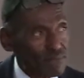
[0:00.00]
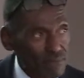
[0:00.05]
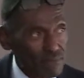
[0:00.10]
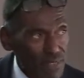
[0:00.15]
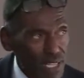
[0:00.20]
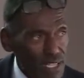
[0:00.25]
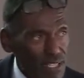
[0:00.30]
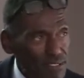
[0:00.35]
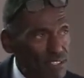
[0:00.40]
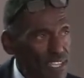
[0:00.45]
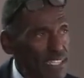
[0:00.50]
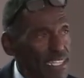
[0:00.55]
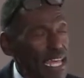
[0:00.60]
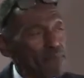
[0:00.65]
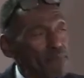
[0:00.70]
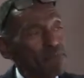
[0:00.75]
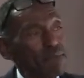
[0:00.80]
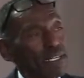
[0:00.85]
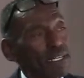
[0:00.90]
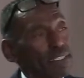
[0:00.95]
send that
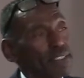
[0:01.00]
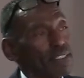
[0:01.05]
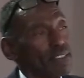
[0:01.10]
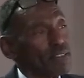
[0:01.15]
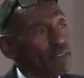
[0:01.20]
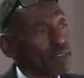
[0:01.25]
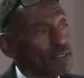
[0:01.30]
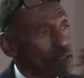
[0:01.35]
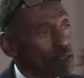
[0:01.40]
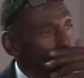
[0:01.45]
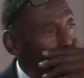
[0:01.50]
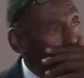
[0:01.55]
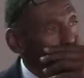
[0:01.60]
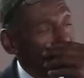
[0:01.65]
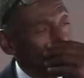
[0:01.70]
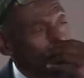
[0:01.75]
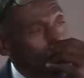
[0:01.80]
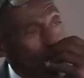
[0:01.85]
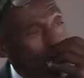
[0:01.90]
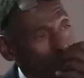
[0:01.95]
money over to
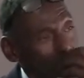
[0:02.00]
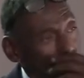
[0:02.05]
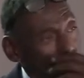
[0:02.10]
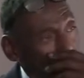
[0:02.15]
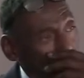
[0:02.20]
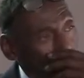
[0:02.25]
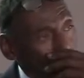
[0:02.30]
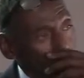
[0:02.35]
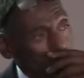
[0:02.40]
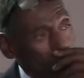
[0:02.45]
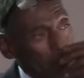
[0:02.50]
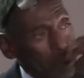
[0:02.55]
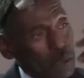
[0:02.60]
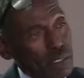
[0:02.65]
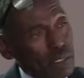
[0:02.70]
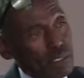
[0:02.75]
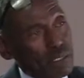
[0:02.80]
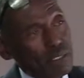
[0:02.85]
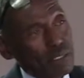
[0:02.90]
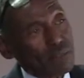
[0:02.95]
uh,
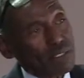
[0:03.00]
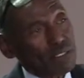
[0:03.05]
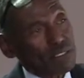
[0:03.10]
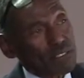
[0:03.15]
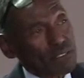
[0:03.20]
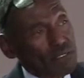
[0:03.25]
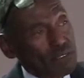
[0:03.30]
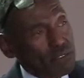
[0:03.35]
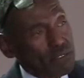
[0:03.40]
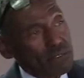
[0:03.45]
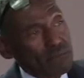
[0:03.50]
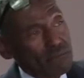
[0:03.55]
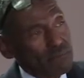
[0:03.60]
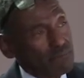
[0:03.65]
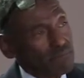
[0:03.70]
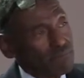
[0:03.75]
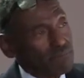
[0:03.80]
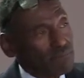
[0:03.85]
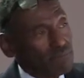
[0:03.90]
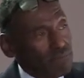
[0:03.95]
over
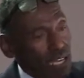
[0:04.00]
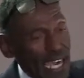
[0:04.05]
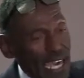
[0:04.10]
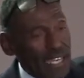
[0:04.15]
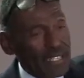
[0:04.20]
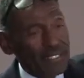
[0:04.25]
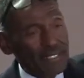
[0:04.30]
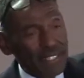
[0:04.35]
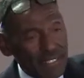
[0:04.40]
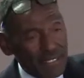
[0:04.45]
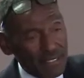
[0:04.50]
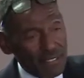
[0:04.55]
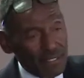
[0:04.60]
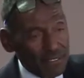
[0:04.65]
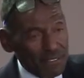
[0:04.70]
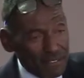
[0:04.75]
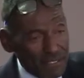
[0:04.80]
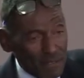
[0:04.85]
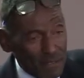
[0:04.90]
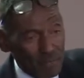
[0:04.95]
to Haiti or
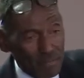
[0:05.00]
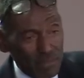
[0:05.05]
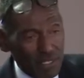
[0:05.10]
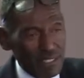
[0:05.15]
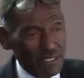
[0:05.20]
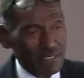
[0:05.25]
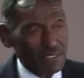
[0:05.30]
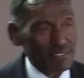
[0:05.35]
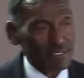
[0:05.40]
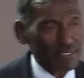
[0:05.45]
someplace